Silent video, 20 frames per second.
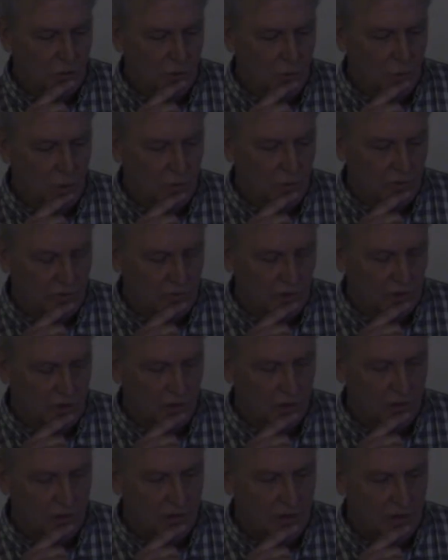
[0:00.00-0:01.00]
and what we've
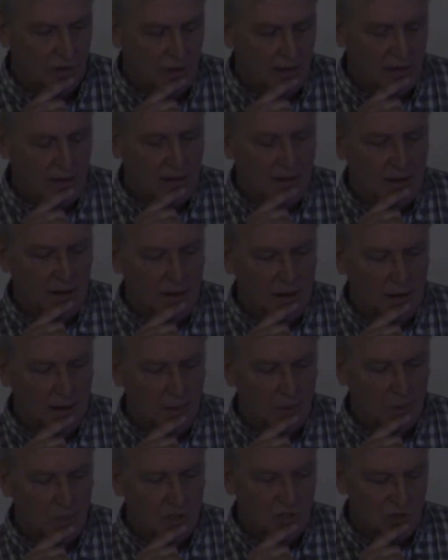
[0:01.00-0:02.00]
learned.
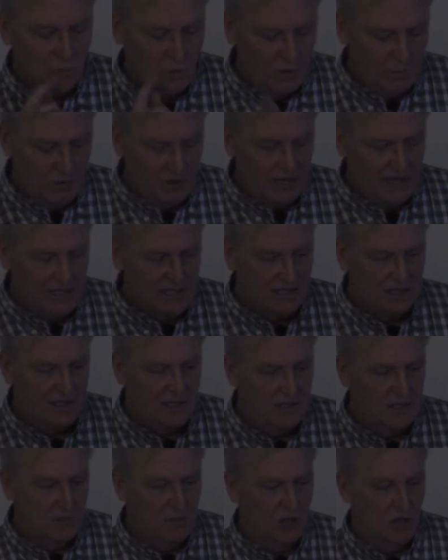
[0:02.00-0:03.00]
And so we place
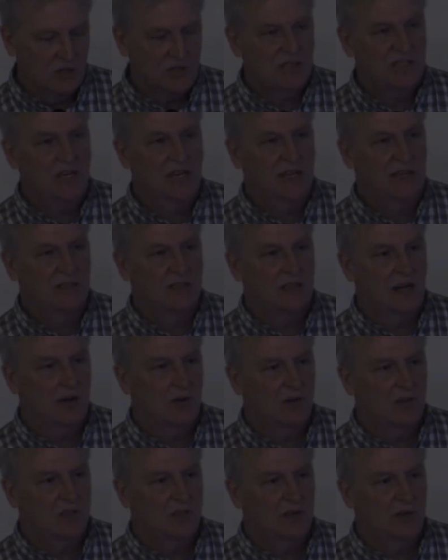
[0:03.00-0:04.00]
these melt stakes down
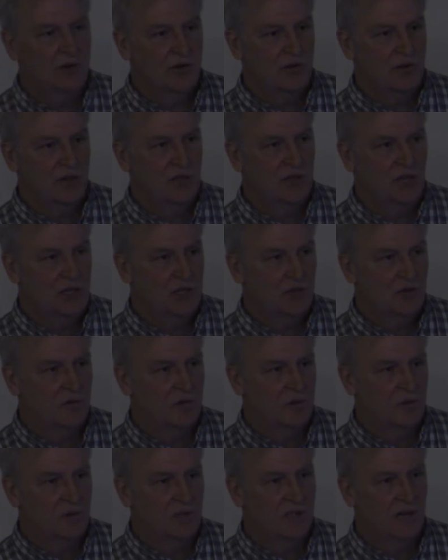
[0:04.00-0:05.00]
the center of the glacier
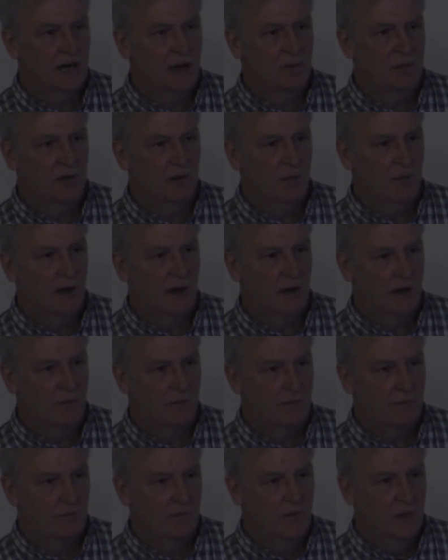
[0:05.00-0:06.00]
from the top to the bottom.
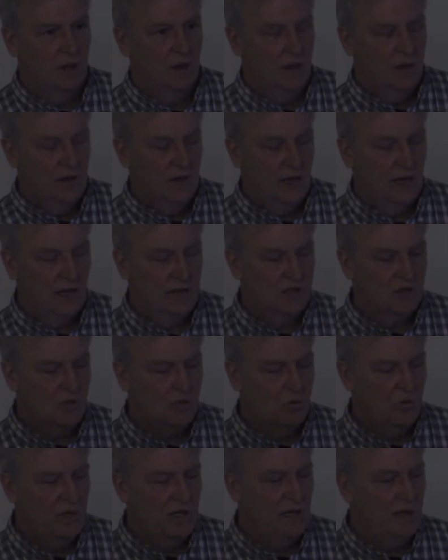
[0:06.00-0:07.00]
Okay, and so
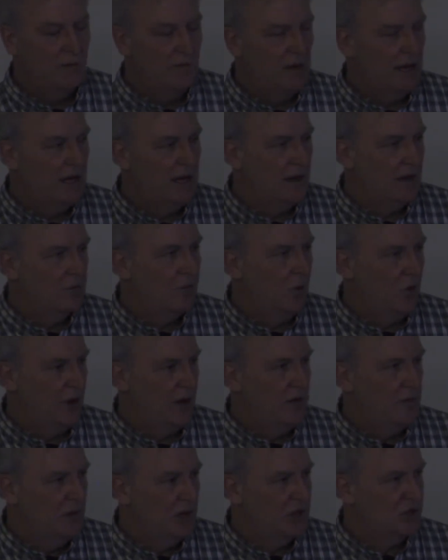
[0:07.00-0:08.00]
we make
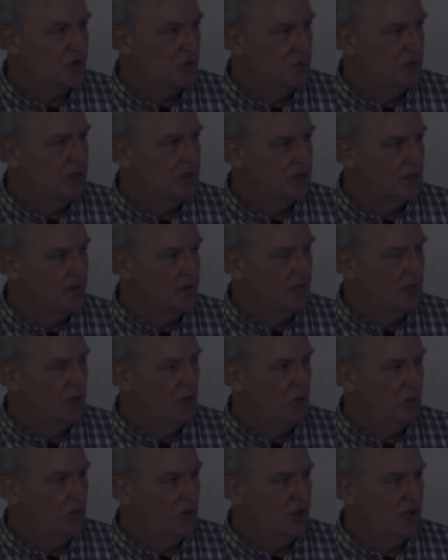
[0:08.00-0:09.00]
point measurements of
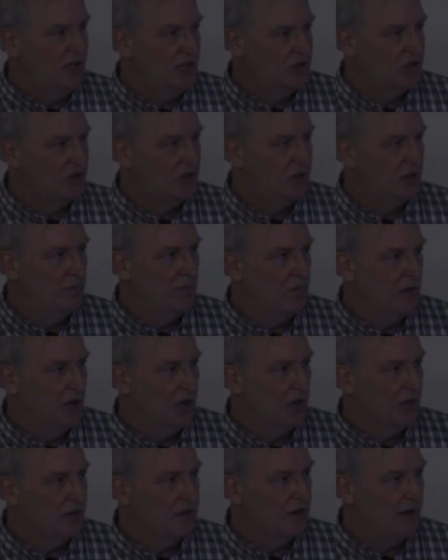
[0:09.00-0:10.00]
accumulation and
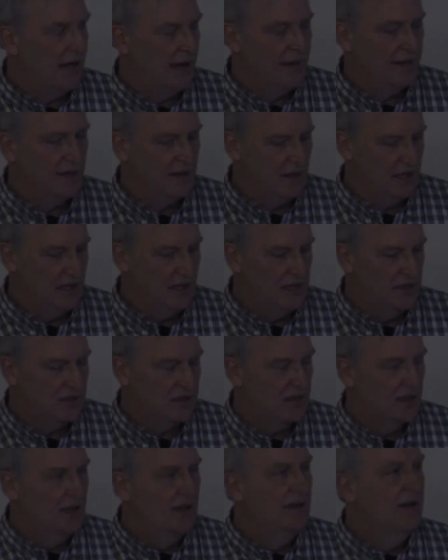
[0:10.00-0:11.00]
melt at
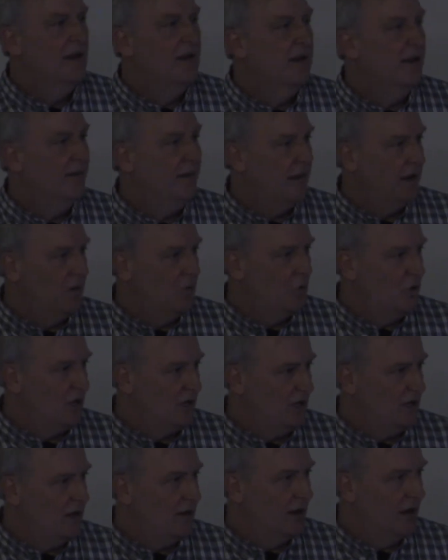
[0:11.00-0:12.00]
these, and then we